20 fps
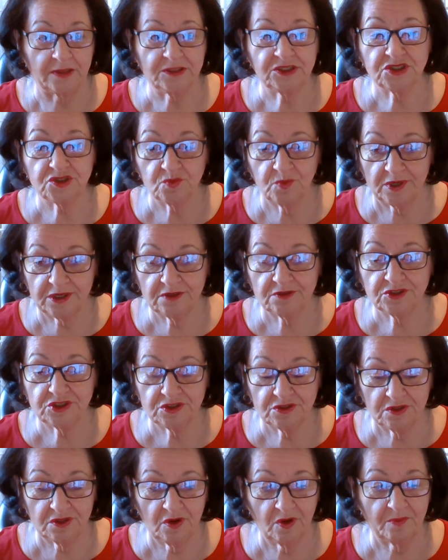just wanted you
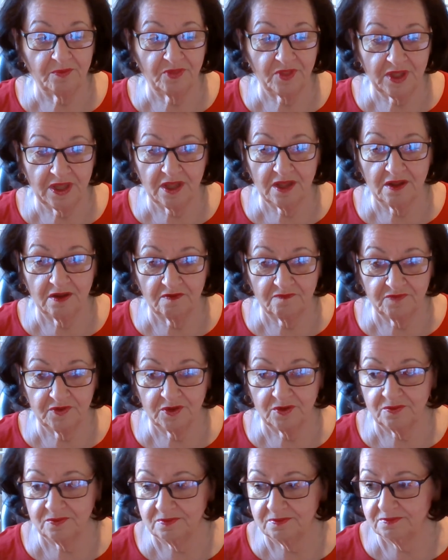to know I'm thinking of
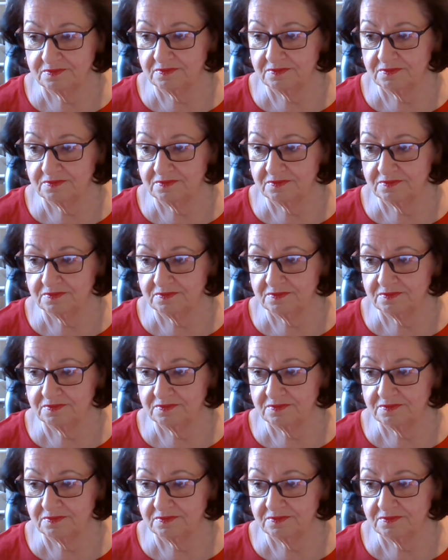you.